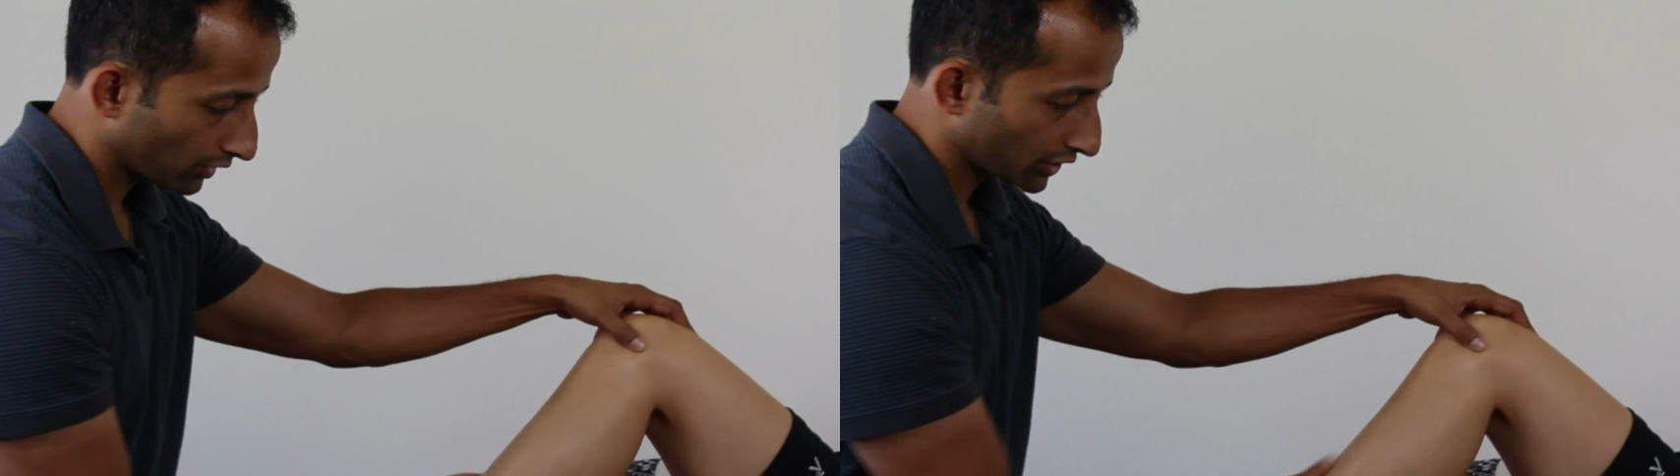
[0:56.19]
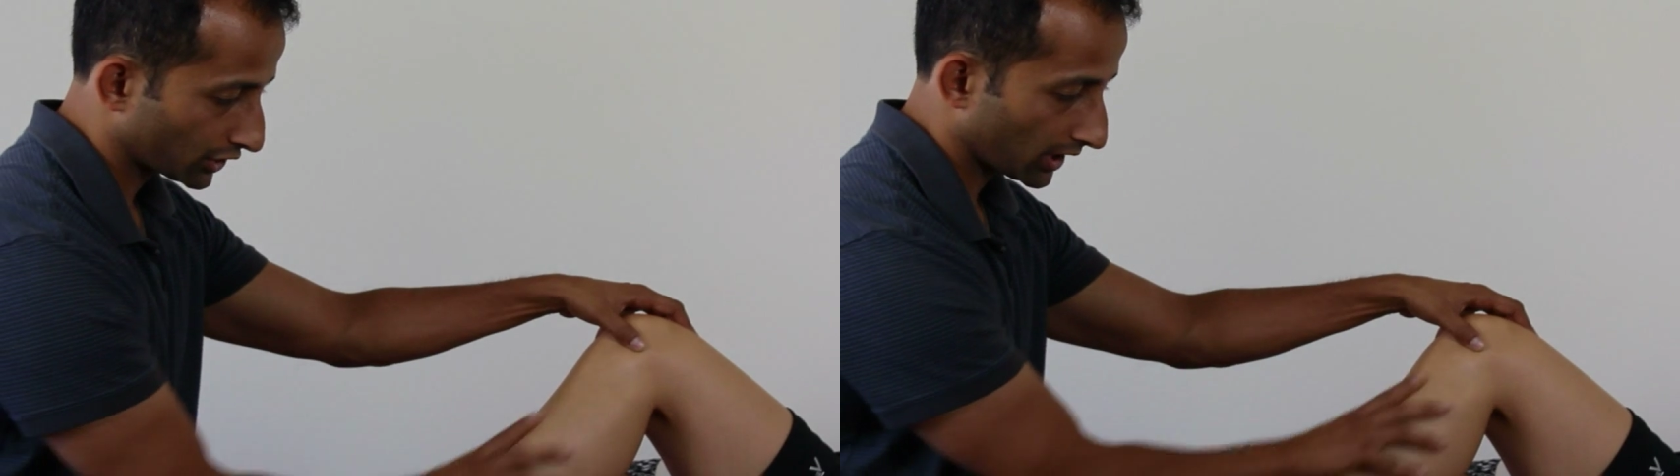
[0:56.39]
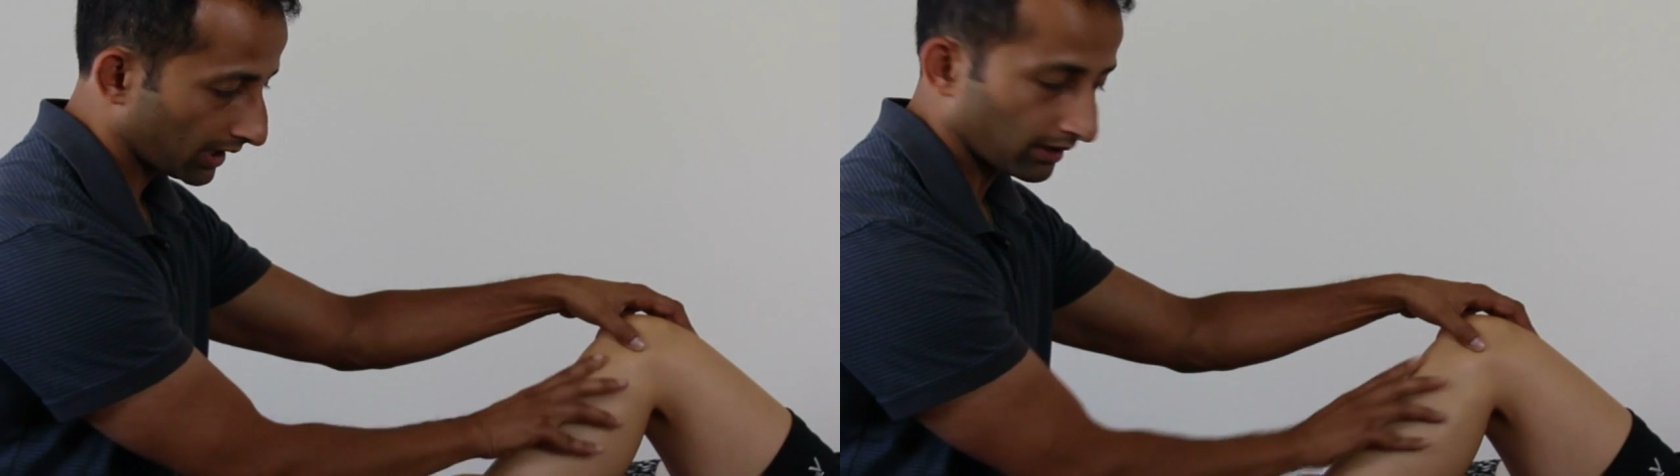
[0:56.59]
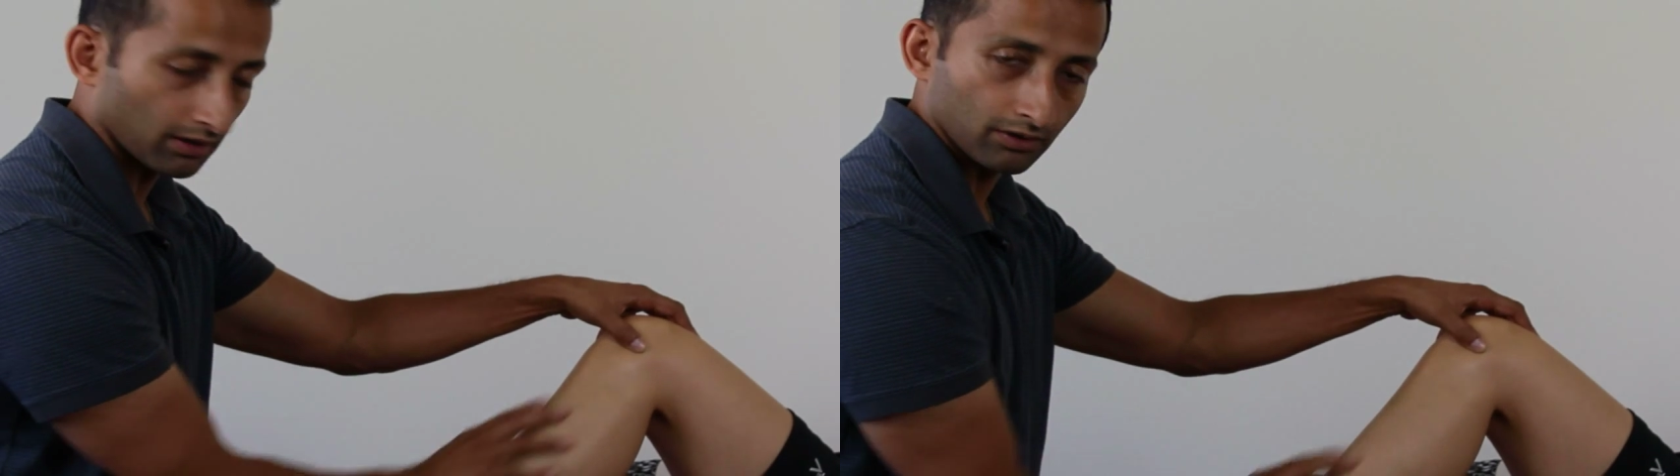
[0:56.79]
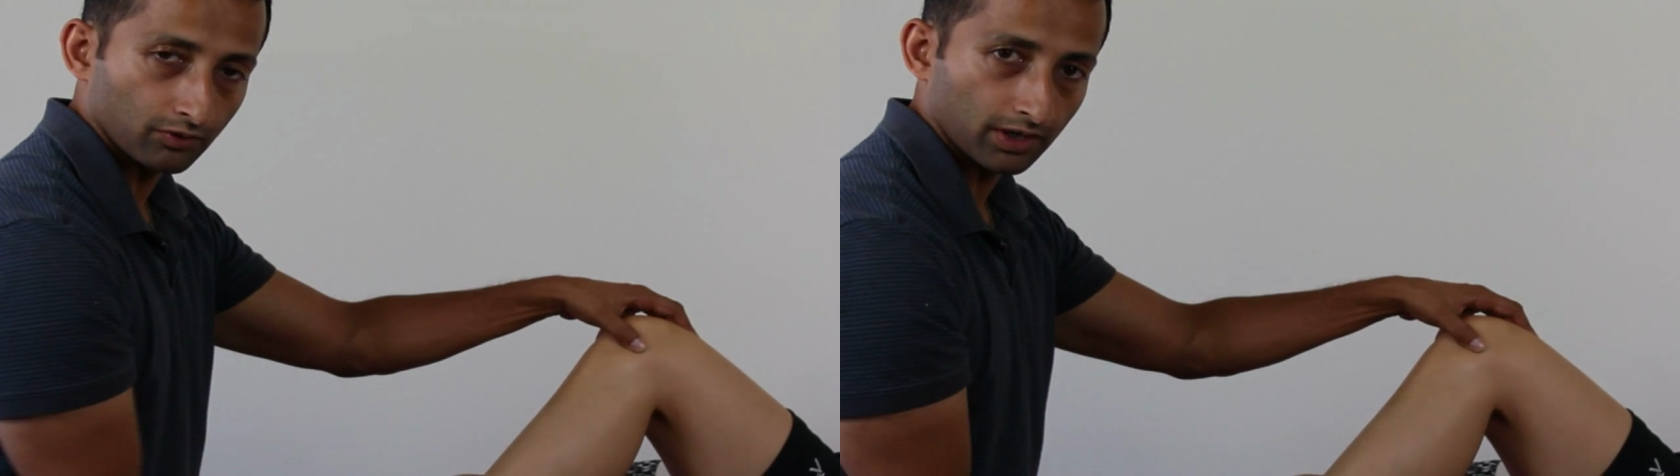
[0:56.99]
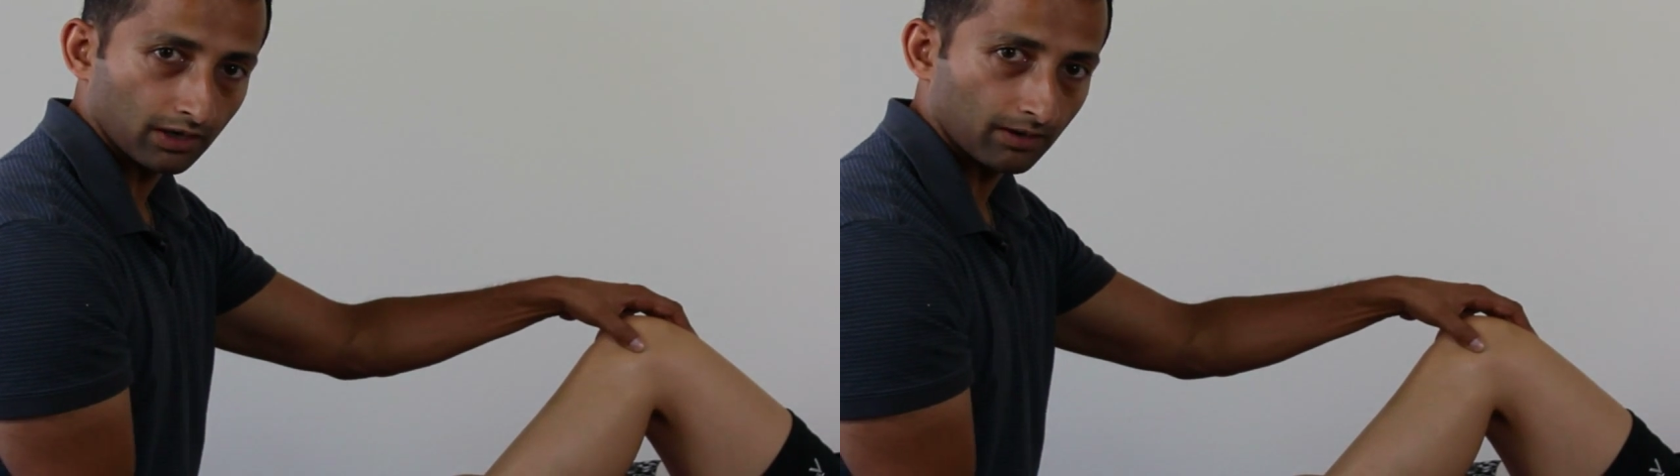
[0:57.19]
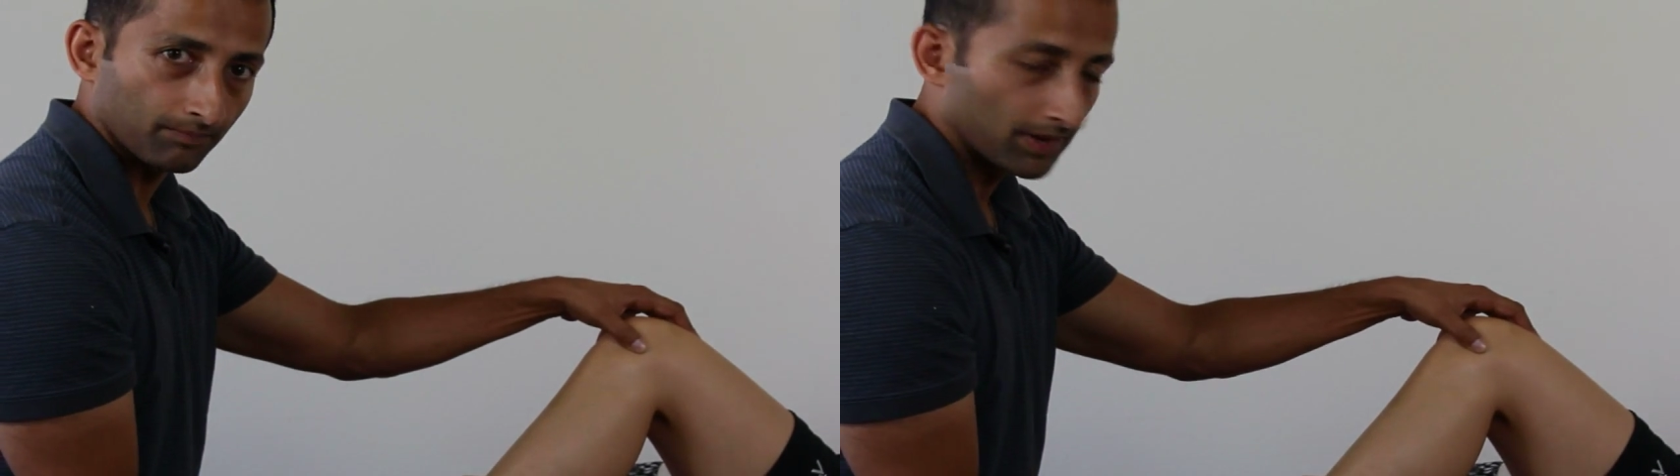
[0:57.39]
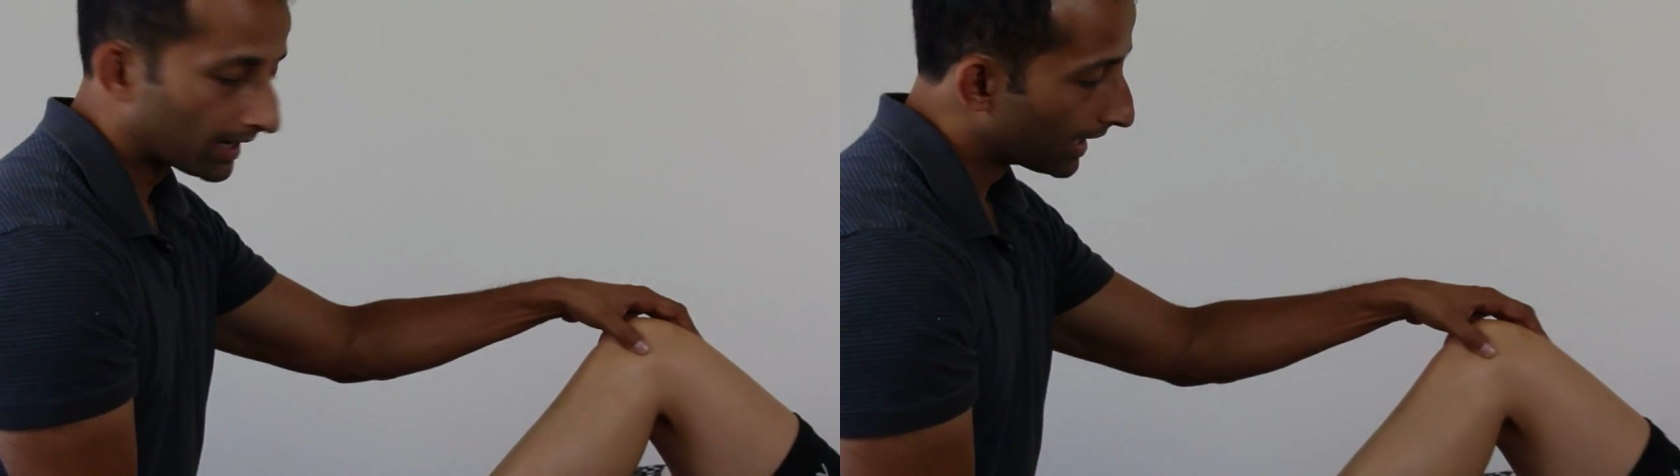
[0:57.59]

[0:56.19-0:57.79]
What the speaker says: your shin through here,